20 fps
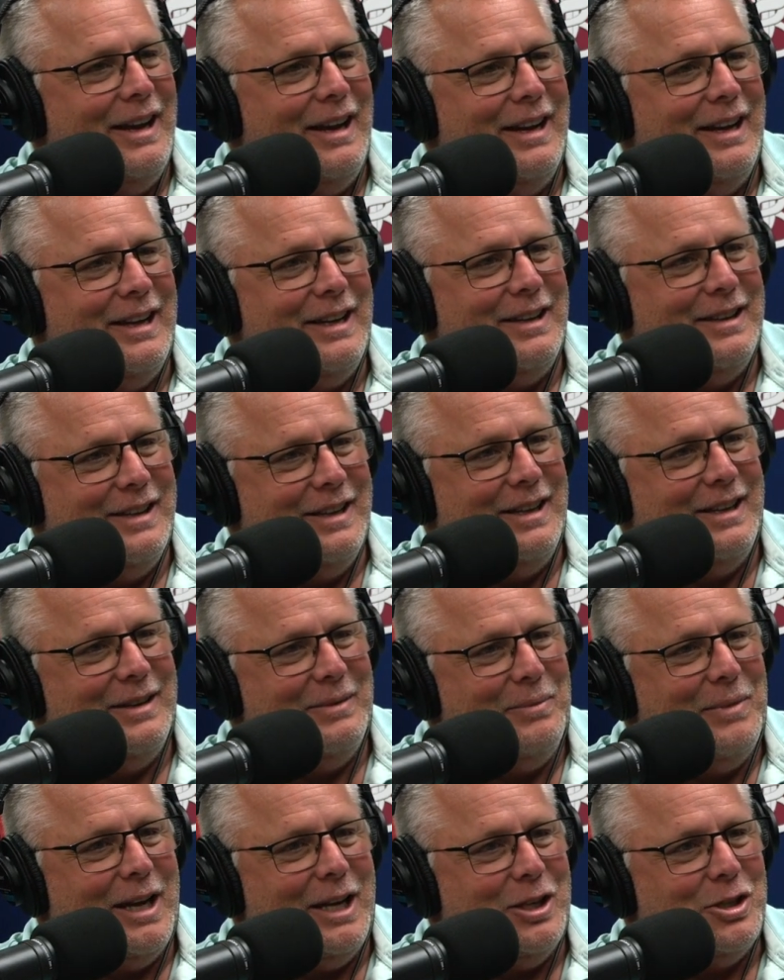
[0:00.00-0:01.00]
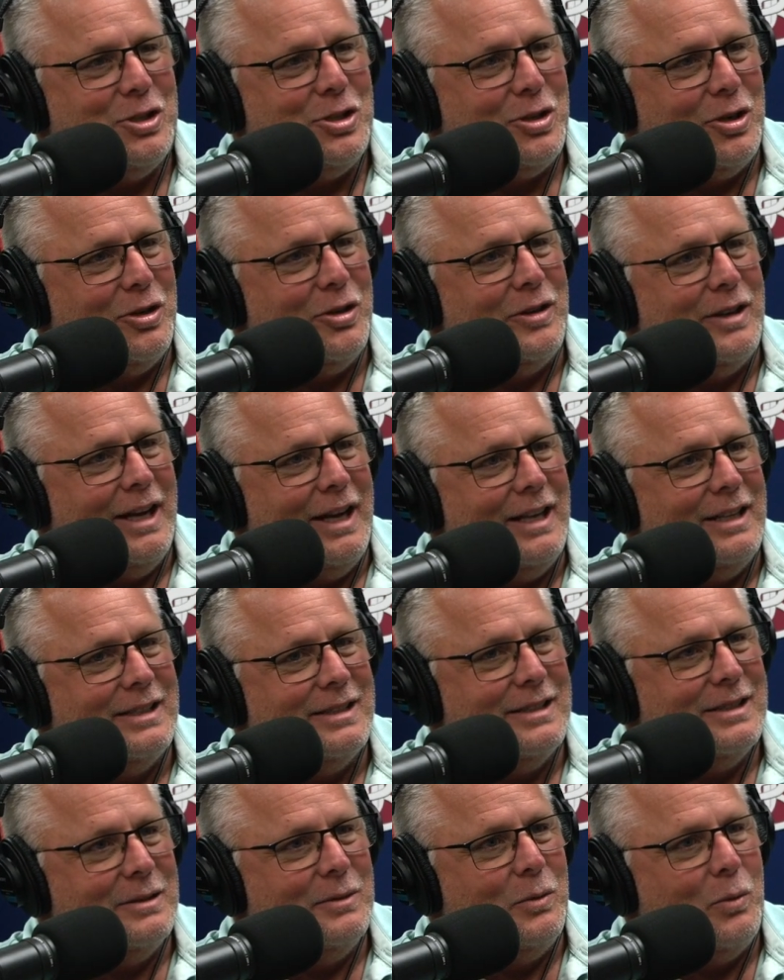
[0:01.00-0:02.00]
and uh, making sure
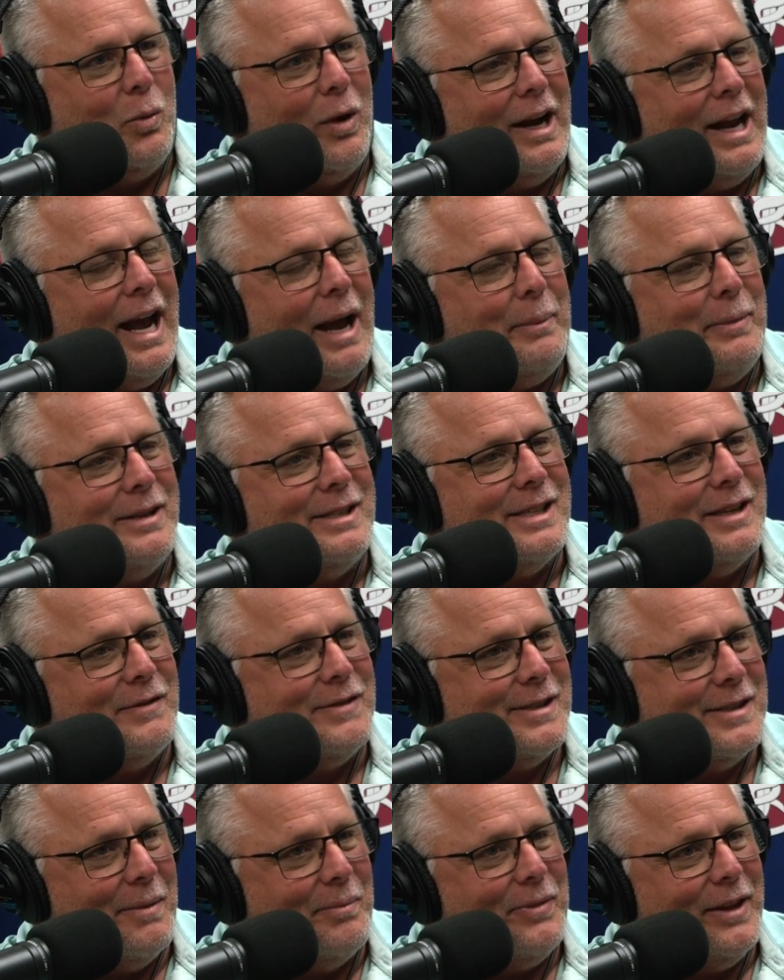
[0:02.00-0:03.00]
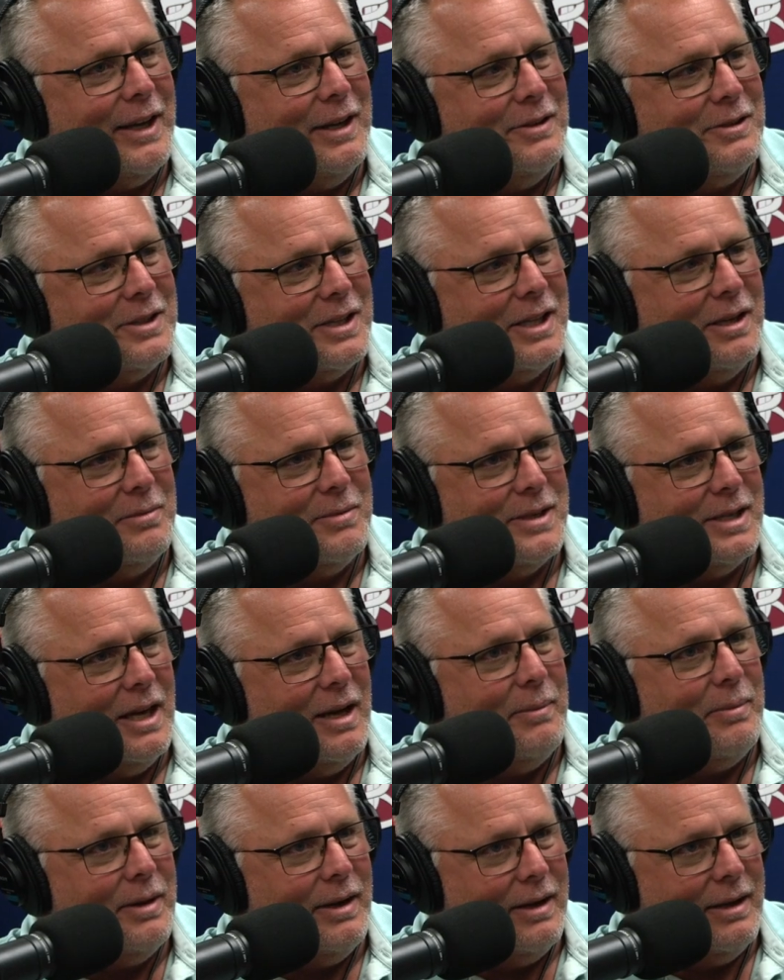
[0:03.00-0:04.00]
that what happens if something else comes
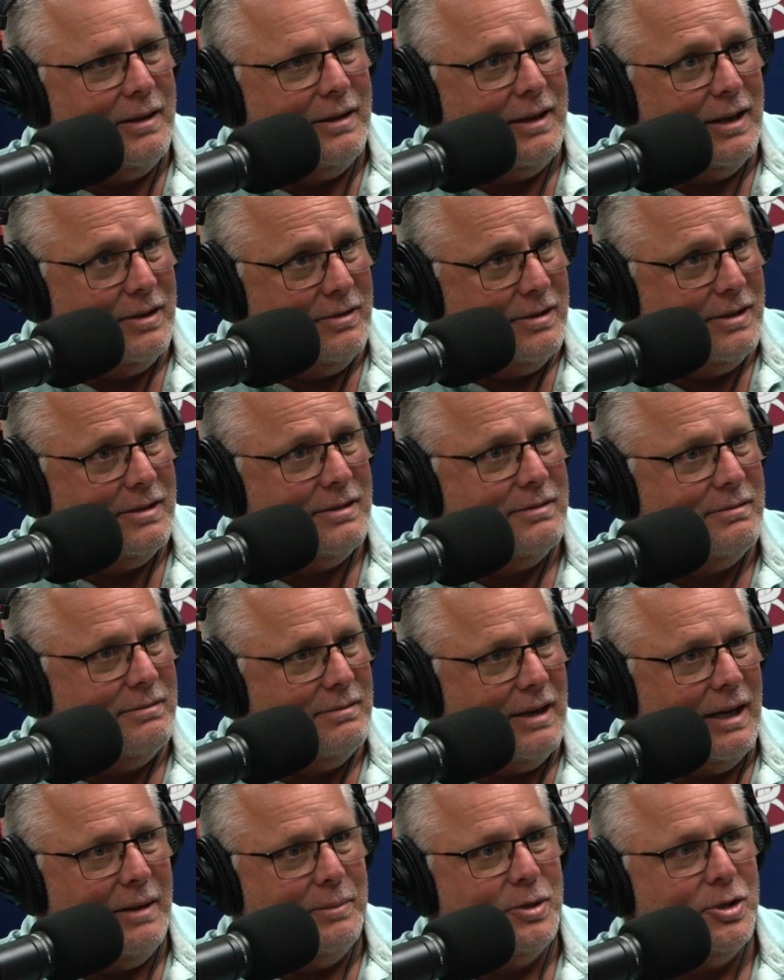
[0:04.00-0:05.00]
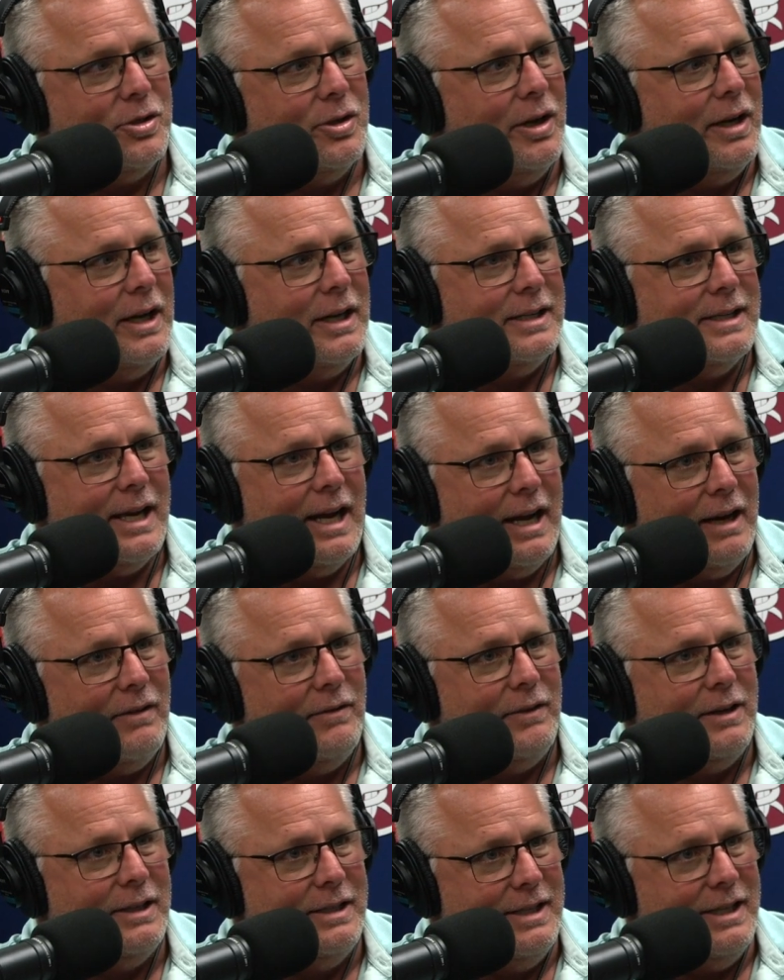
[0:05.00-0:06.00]
up uh, there's I'm sure you guys
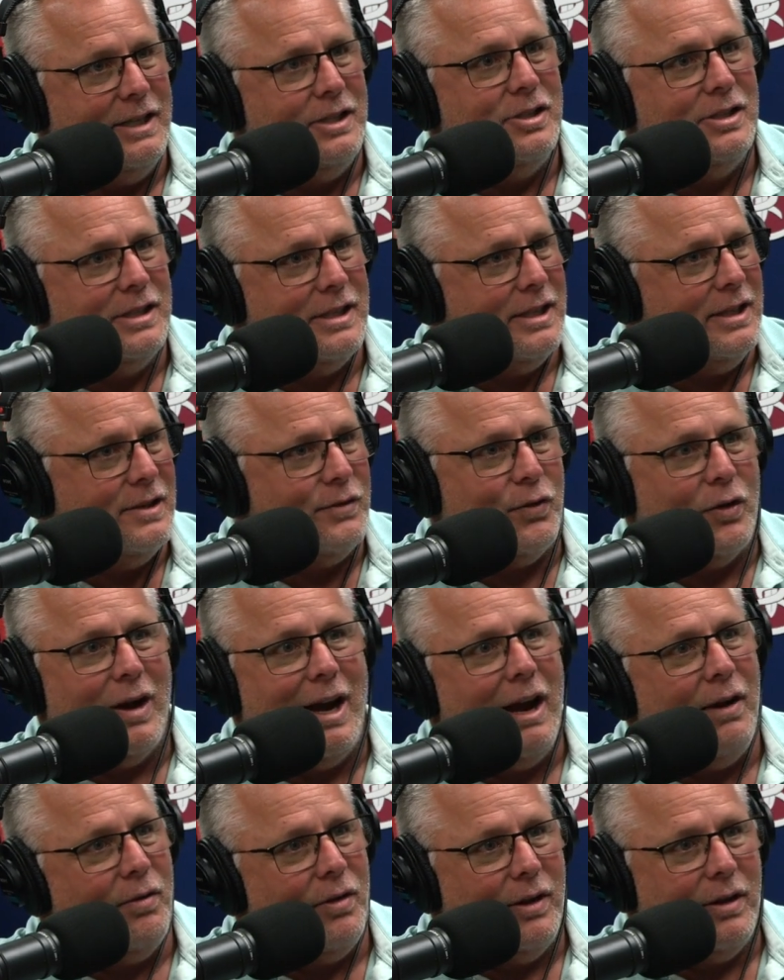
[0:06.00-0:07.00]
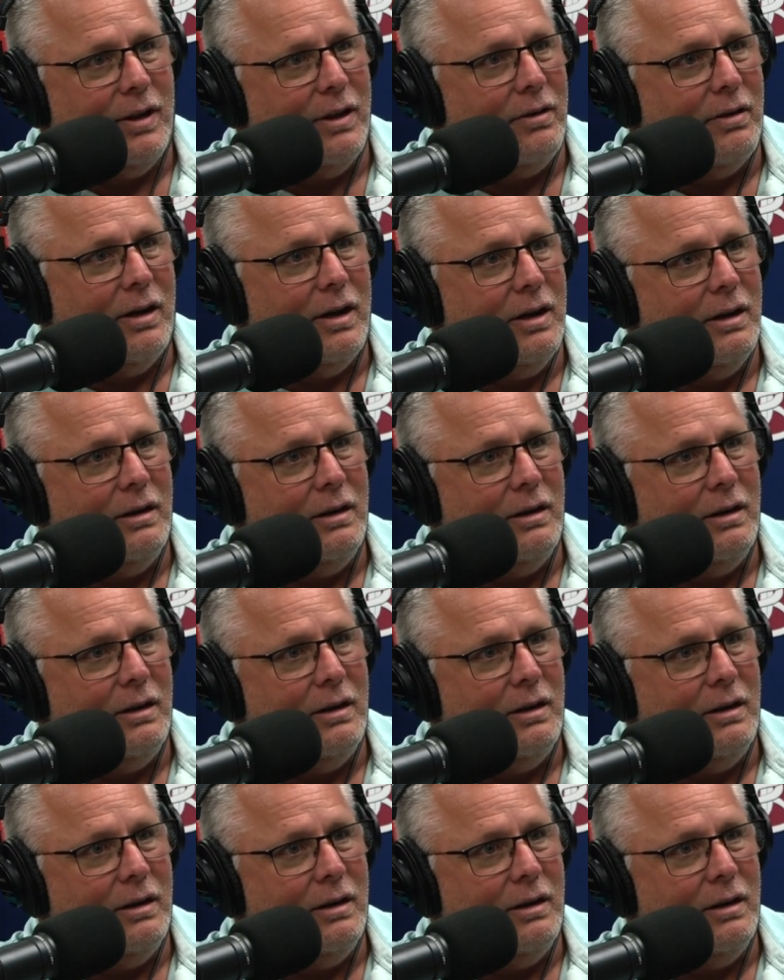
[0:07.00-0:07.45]
have contingencies for everything, right?